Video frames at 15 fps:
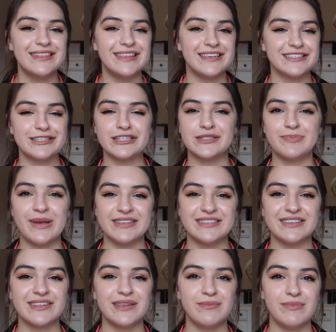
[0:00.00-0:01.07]
This just
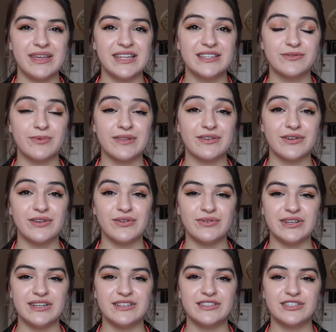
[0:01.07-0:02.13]
basically means whether you
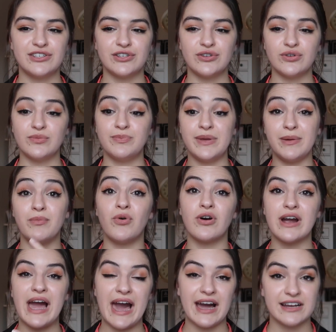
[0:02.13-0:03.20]
need to be
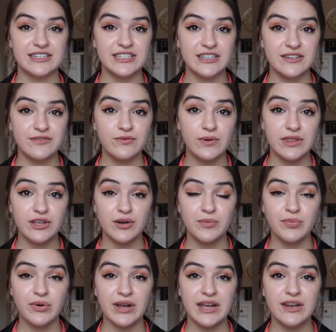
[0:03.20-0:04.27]
more active with your
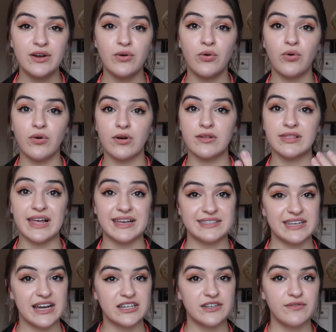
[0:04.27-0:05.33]
brain or
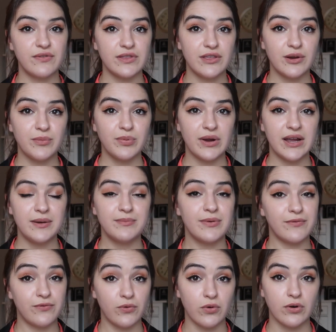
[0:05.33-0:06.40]
less active with your brain
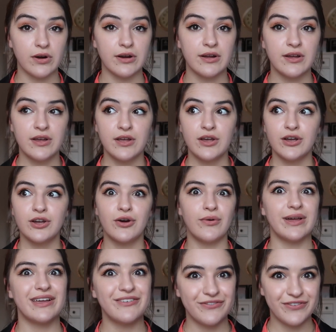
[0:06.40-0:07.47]
before
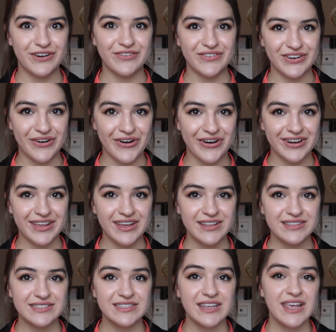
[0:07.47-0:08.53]
going in front of an
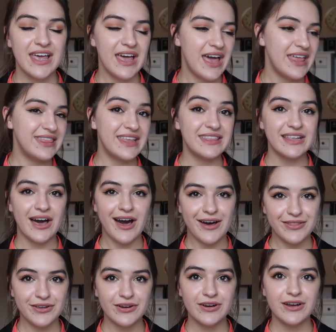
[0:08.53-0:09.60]
audience. And then the
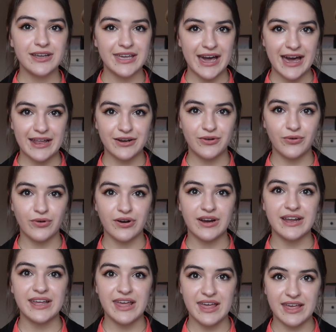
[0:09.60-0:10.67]
other
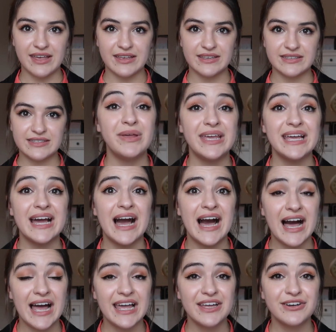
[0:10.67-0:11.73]
category is being
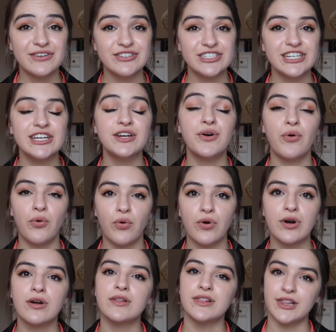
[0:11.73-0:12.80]
high energy
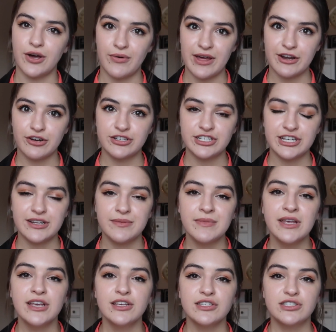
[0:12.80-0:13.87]
or low energy.
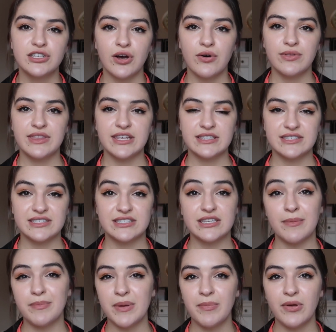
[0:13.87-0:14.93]
So
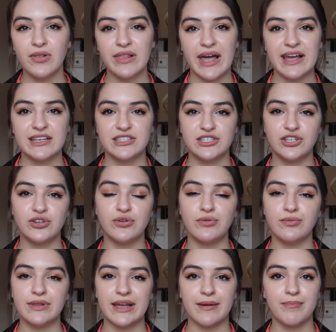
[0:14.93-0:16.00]
some people like
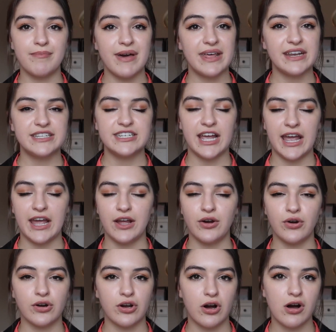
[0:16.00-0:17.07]
to meditate
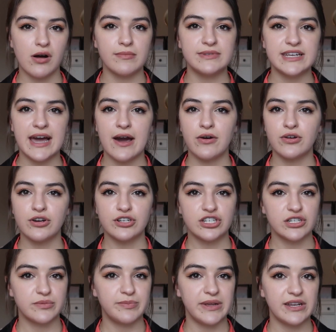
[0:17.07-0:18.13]
or calm down or
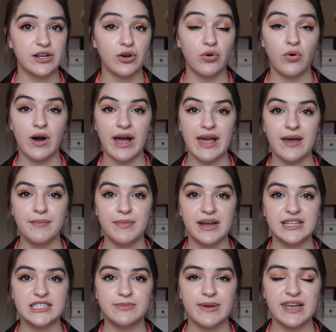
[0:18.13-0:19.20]
just be in a quiet
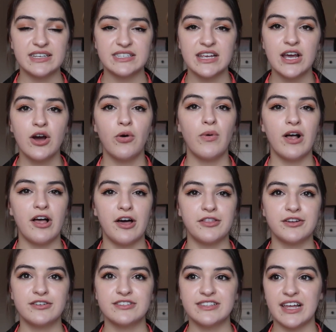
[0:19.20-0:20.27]
mind space, while
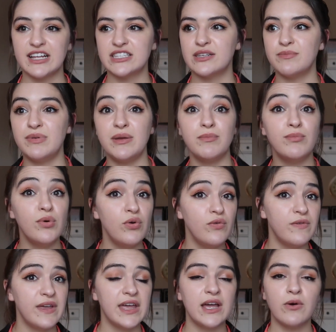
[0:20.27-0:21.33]
others like to be
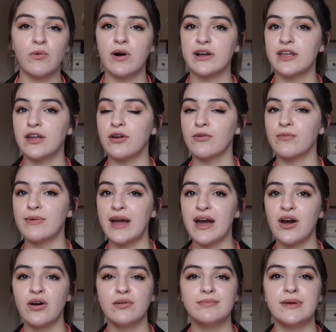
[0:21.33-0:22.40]
moving, walking
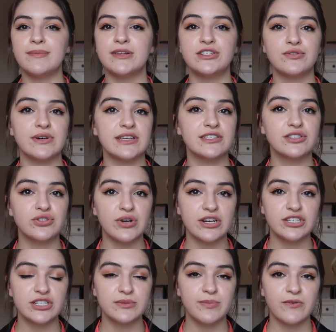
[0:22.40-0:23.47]
around, maybe doing
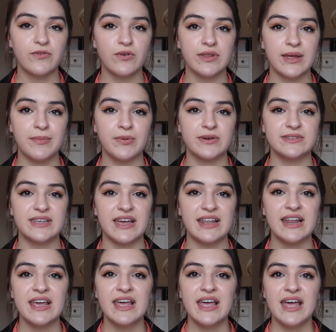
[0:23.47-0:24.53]
stretches before they
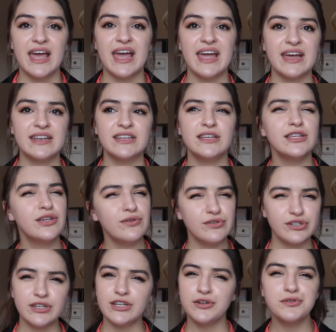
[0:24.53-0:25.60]
present. And
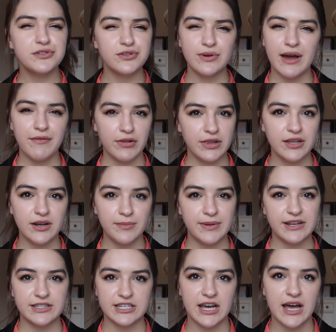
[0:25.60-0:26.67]
usually you do have a little
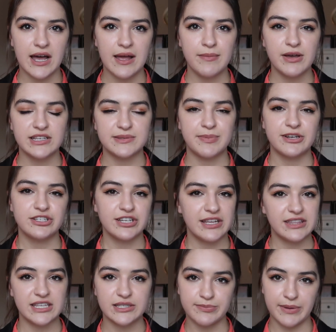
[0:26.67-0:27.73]
bit of time,
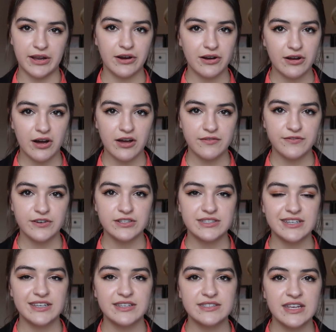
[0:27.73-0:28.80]
especially at these bigger
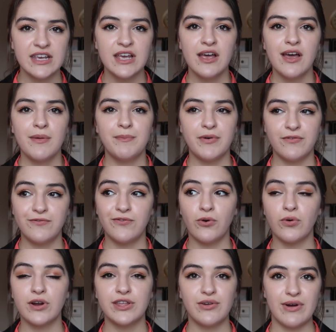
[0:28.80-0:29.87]
conferences,
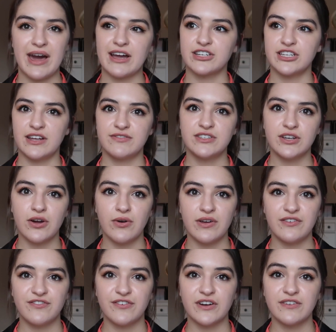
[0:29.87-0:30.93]
before you actually have to go
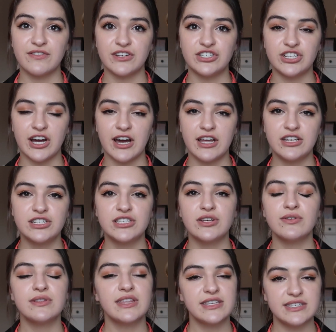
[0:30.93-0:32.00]
in front of a judge.
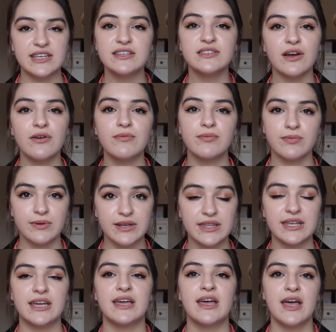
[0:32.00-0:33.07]
So this is a
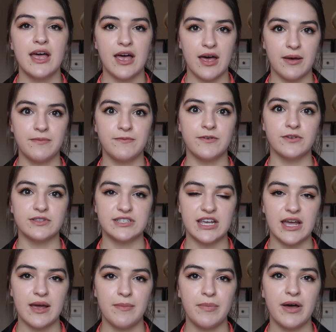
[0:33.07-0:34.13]
really helpful
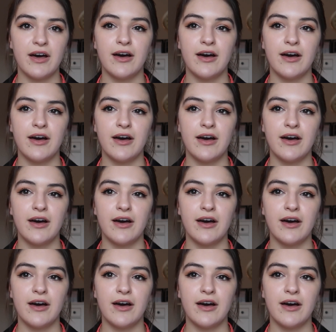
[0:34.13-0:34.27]
tip.